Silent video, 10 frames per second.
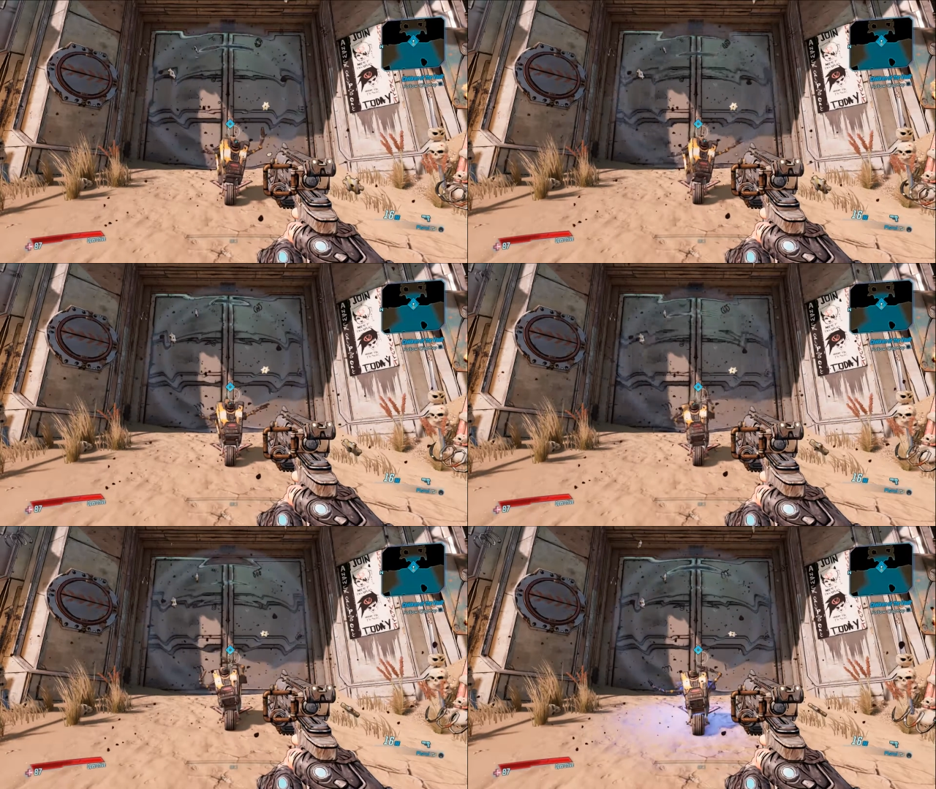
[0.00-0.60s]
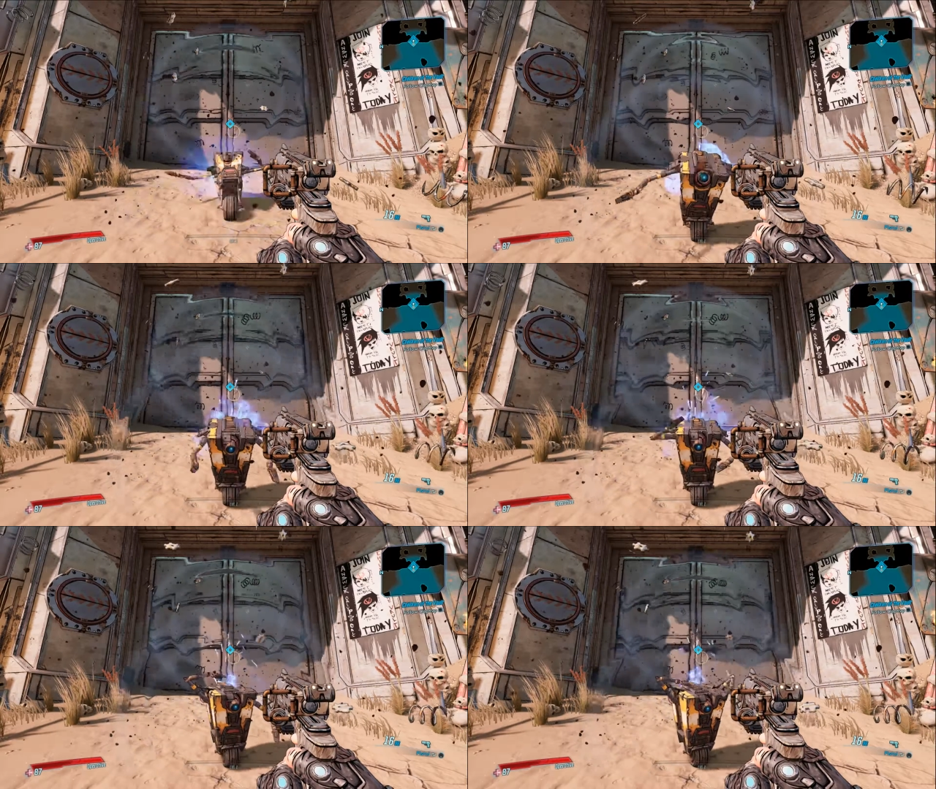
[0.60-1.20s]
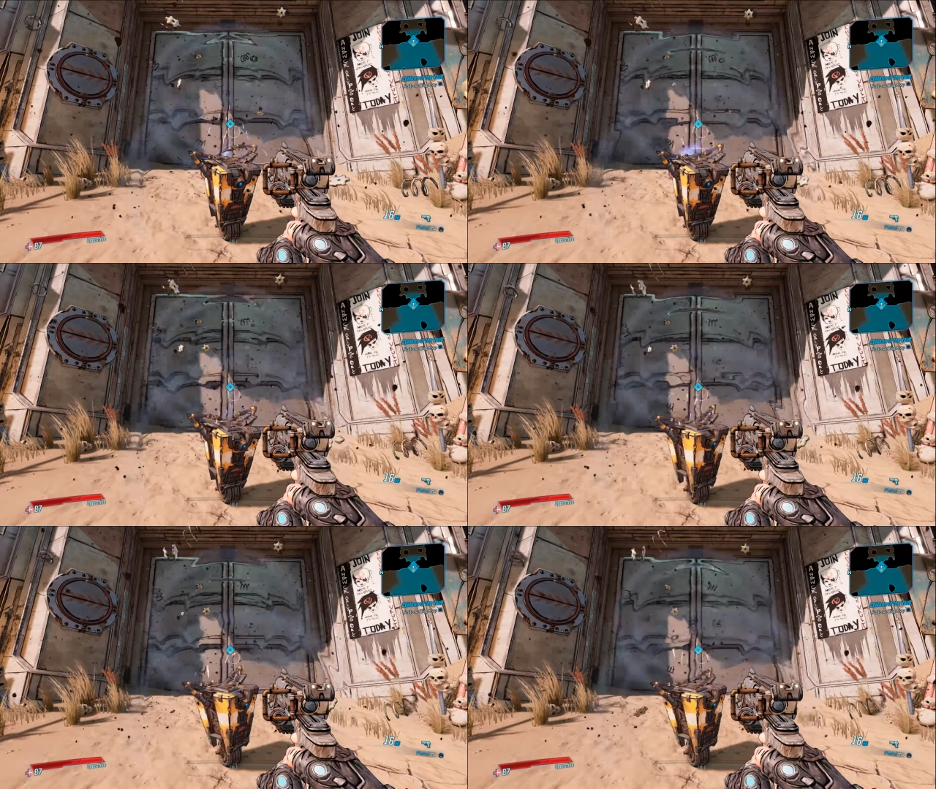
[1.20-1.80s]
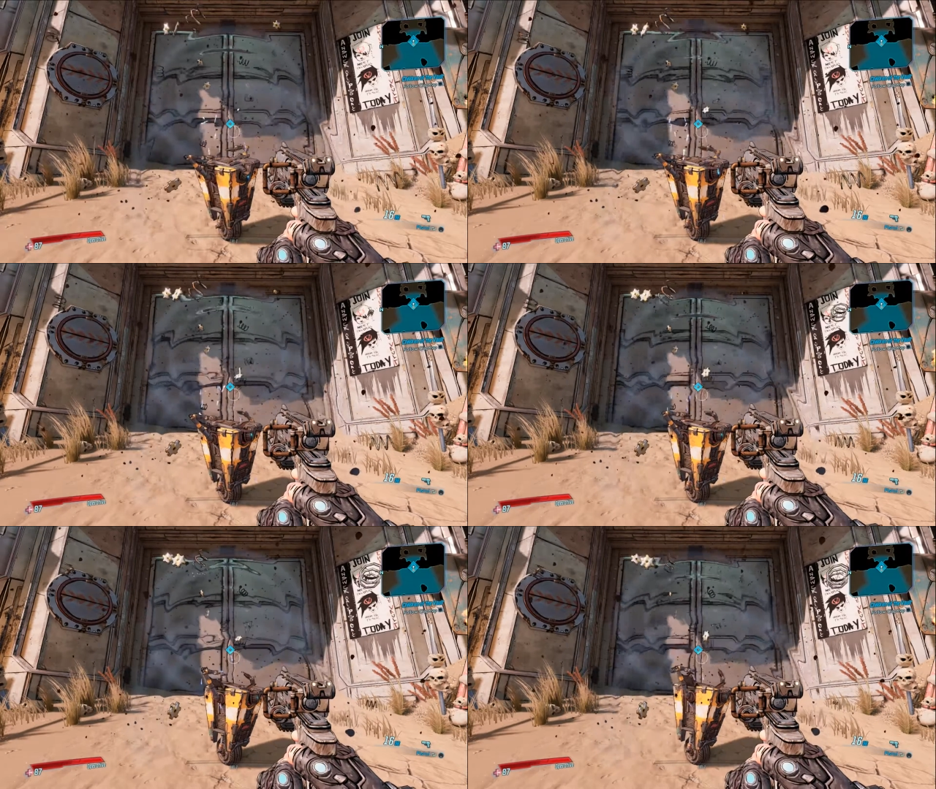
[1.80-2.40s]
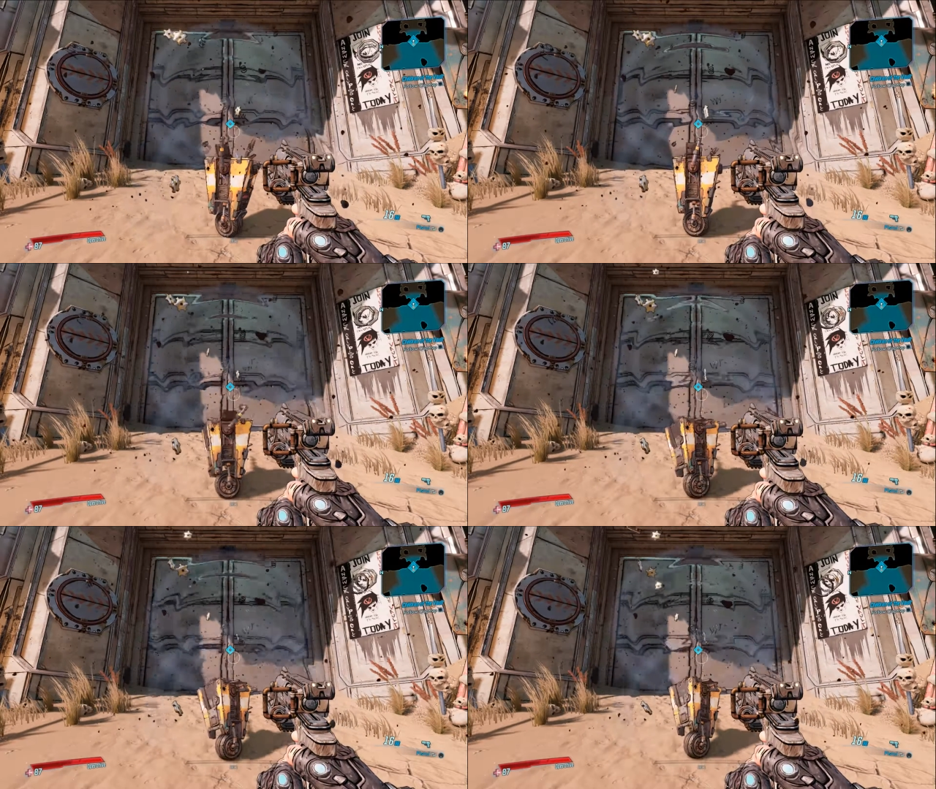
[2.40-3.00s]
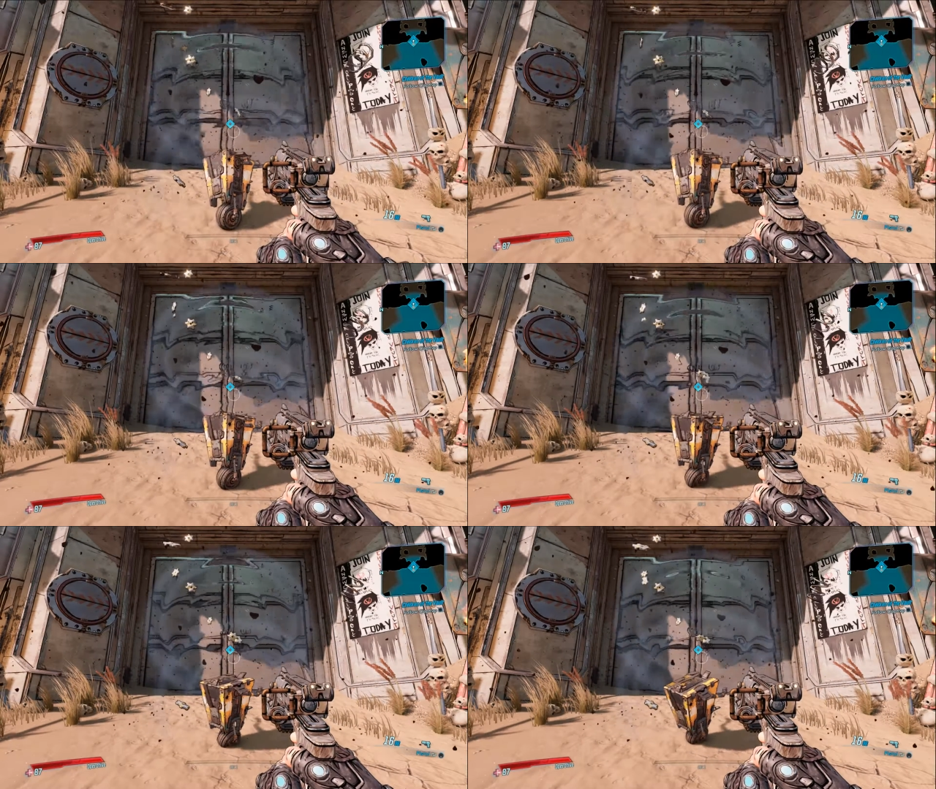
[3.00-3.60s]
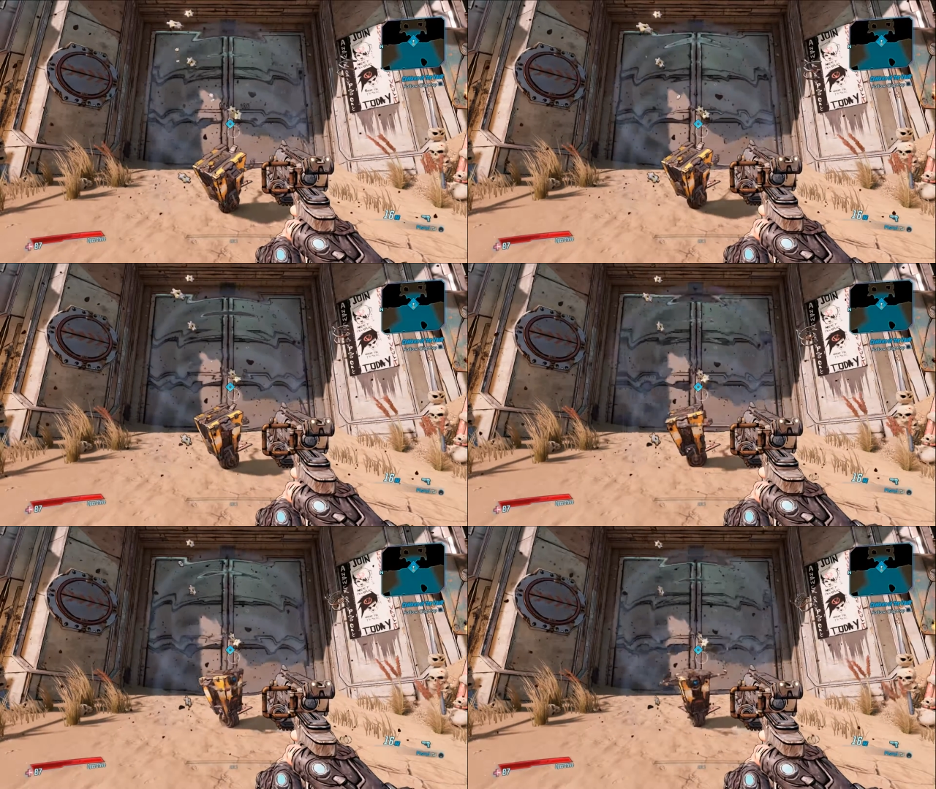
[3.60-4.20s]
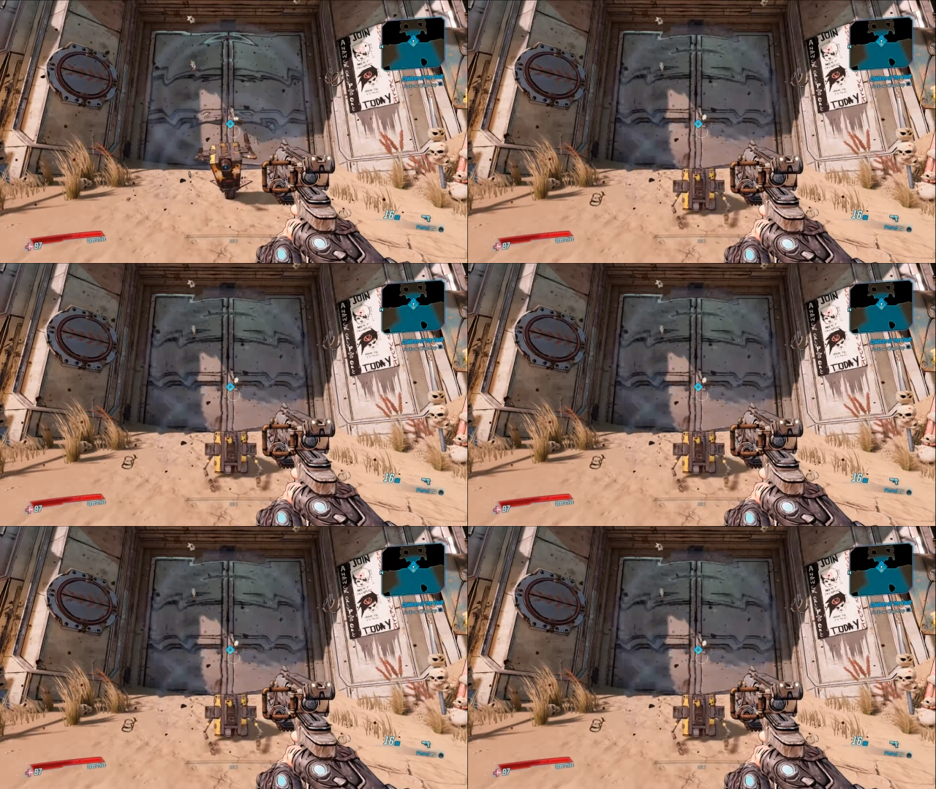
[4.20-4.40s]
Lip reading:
Nobody's mouth can be seen.